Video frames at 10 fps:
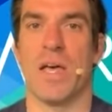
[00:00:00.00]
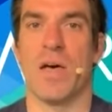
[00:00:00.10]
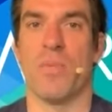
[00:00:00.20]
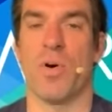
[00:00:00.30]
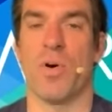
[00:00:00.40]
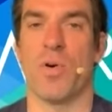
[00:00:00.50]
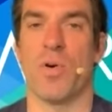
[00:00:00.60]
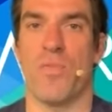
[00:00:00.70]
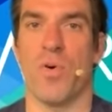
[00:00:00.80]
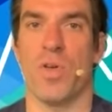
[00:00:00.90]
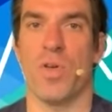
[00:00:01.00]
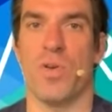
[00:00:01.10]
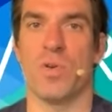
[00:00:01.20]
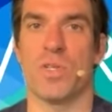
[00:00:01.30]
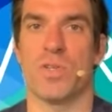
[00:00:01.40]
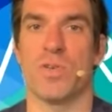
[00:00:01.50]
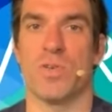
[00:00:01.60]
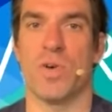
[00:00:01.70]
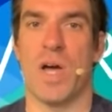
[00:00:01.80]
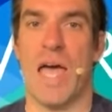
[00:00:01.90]
program for you, which
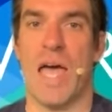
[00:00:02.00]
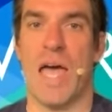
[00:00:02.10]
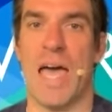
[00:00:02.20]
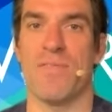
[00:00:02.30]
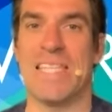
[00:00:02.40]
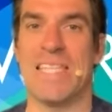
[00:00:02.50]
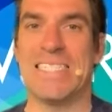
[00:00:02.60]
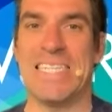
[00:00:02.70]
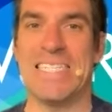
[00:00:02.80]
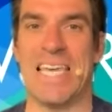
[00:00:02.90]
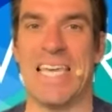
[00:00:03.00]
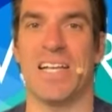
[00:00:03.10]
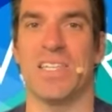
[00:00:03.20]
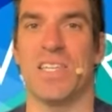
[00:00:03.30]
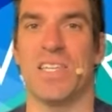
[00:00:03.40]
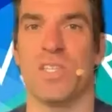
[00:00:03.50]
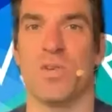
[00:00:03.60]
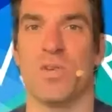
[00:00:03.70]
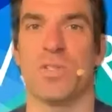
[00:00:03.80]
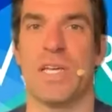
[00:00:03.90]
you have in detail in
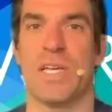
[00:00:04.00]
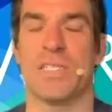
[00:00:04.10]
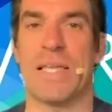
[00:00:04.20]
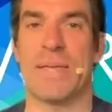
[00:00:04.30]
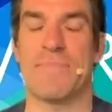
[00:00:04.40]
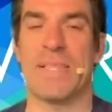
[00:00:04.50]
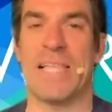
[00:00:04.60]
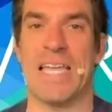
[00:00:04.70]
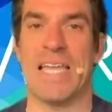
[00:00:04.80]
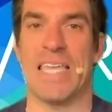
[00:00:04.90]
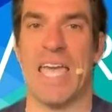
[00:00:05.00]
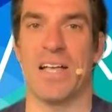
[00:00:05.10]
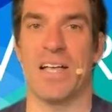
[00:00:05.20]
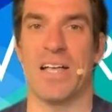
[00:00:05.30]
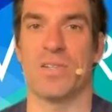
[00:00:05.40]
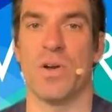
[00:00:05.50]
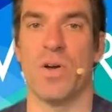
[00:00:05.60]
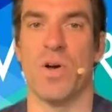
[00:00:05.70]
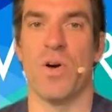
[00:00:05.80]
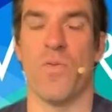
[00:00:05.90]
your today's plan
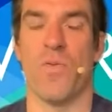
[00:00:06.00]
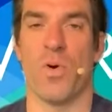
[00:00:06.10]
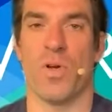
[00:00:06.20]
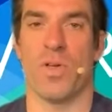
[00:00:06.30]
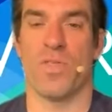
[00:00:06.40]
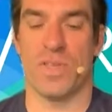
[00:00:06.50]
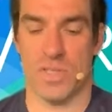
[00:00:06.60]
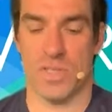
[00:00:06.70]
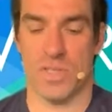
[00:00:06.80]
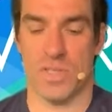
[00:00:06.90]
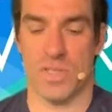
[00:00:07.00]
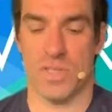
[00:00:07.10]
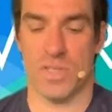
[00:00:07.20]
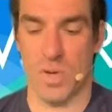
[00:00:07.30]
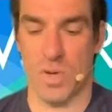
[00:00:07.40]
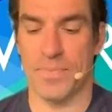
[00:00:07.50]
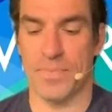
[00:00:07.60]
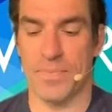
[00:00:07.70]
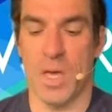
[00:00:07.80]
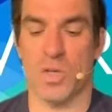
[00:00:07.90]
calendar for this week.
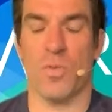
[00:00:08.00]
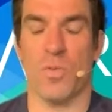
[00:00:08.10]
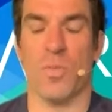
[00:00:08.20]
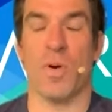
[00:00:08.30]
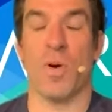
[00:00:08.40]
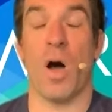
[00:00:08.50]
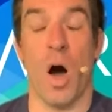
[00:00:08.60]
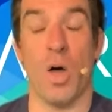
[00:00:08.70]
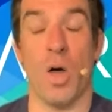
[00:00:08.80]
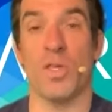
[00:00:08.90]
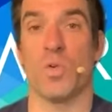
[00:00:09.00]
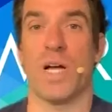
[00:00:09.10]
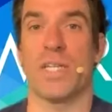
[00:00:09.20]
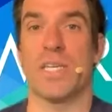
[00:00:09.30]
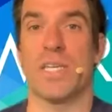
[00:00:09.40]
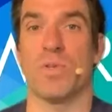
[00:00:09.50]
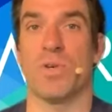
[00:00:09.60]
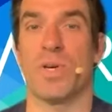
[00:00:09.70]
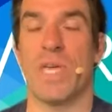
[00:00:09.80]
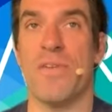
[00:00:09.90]
Just remember, all these
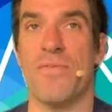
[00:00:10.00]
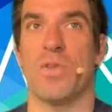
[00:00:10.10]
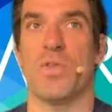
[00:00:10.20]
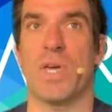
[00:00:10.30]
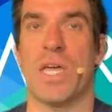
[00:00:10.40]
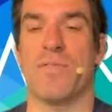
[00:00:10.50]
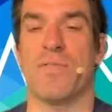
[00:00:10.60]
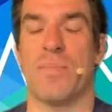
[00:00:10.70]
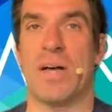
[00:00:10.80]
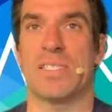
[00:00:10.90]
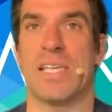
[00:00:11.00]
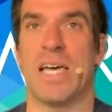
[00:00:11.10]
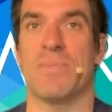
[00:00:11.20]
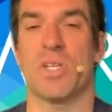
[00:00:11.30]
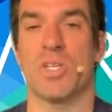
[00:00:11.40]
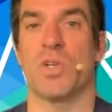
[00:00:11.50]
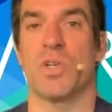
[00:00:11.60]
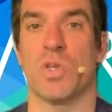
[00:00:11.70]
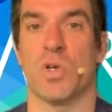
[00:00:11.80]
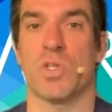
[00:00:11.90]
workouts that we're doing, if you're doing any of them outside,
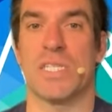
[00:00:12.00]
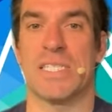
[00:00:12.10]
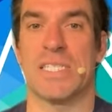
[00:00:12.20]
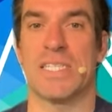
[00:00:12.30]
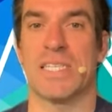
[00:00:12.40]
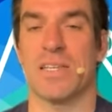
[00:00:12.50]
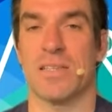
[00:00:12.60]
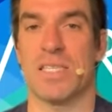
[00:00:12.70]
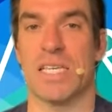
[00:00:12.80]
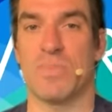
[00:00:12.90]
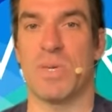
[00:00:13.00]
make sure you're social distancing